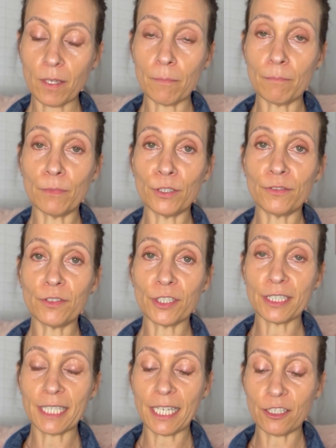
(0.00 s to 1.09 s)
Move your
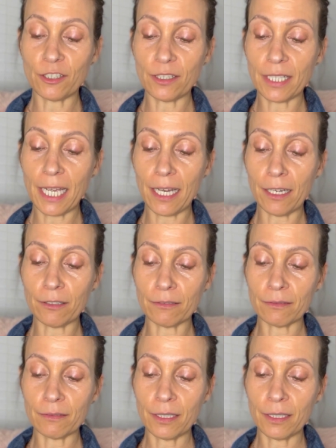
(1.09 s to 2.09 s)
attention now